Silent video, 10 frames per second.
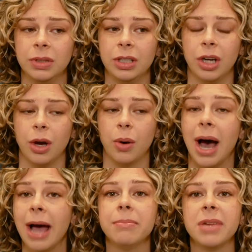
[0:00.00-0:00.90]

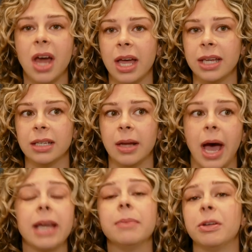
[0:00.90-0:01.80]
I
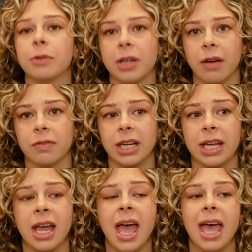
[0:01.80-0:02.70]
am in recovery